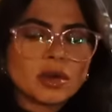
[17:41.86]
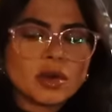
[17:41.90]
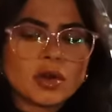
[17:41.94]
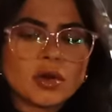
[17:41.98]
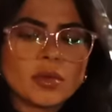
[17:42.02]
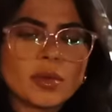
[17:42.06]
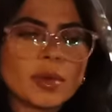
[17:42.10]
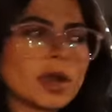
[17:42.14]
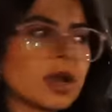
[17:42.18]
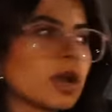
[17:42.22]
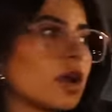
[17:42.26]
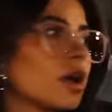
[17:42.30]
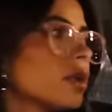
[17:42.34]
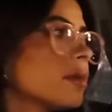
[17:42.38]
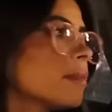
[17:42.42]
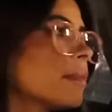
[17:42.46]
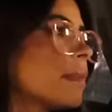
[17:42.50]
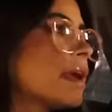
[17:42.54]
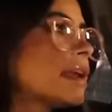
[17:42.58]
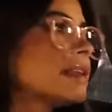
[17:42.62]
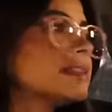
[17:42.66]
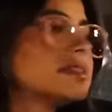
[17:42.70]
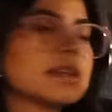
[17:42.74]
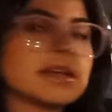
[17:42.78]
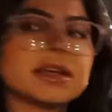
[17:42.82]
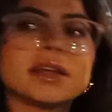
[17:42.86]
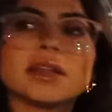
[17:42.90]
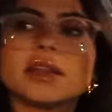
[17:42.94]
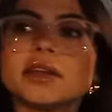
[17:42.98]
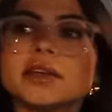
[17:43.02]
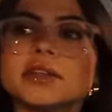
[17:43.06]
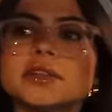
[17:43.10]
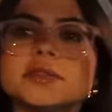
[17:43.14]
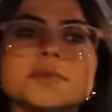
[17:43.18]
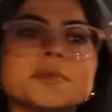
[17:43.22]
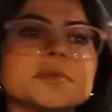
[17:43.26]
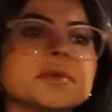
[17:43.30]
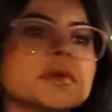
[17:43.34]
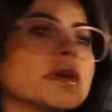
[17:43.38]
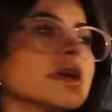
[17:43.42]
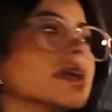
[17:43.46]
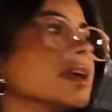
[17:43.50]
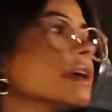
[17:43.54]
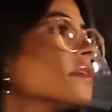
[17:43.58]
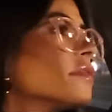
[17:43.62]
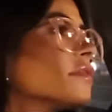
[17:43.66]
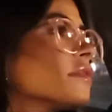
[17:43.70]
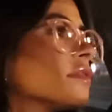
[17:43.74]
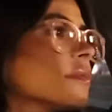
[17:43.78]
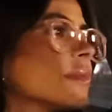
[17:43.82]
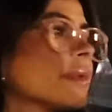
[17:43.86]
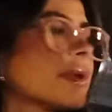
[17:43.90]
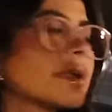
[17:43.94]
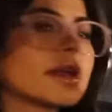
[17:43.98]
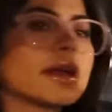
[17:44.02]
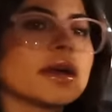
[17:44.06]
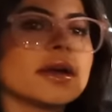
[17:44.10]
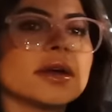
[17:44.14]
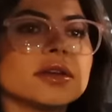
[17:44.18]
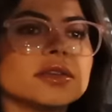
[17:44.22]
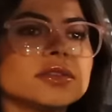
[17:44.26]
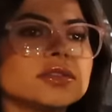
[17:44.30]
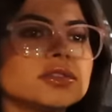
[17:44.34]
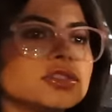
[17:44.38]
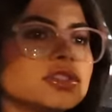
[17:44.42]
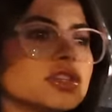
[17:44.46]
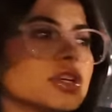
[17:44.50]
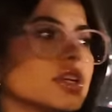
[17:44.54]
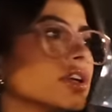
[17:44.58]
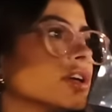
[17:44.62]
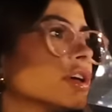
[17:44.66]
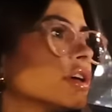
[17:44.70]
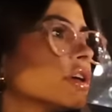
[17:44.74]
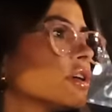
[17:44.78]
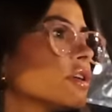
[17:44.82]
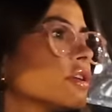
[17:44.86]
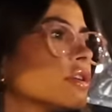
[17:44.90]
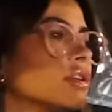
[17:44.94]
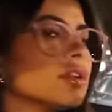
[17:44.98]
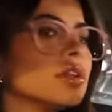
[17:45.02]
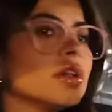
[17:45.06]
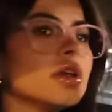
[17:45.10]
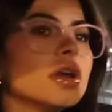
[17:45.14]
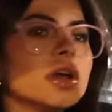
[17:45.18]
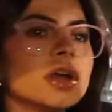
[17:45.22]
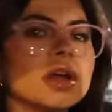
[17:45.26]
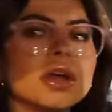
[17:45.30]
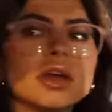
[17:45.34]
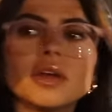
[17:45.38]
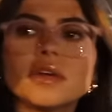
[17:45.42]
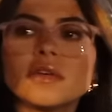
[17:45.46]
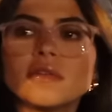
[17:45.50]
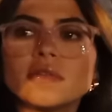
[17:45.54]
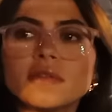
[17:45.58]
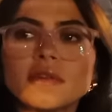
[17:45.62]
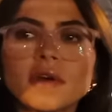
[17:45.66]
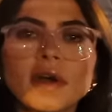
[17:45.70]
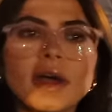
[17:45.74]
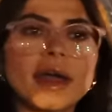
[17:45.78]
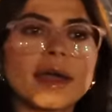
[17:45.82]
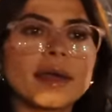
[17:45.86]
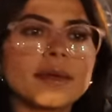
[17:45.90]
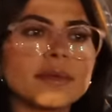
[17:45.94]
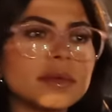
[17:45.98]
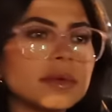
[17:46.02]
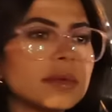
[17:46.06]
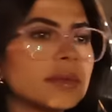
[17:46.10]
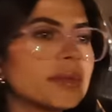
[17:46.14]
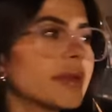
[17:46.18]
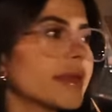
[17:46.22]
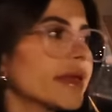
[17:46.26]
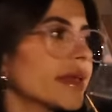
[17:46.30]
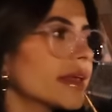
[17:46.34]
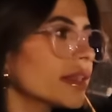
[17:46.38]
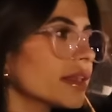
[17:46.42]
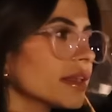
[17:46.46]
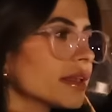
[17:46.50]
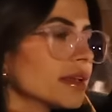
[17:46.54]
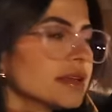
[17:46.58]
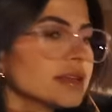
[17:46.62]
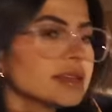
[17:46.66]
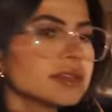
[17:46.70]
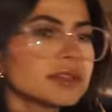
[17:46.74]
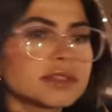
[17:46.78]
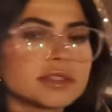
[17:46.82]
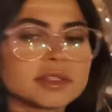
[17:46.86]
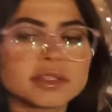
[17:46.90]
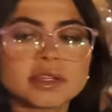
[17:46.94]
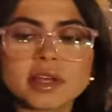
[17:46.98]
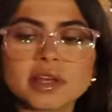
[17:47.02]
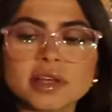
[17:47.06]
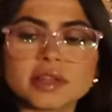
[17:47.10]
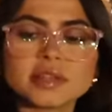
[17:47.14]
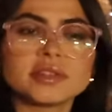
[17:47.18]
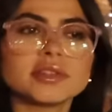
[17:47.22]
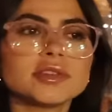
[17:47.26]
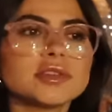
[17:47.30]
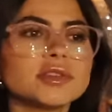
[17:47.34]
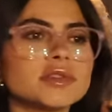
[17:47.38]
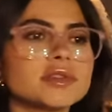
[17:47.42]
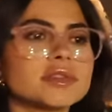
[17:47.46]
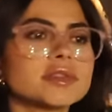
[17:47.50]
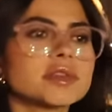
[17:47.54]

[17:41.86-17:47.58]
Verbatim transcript: Oh my god, my day list played from like a chill, vibey playlist to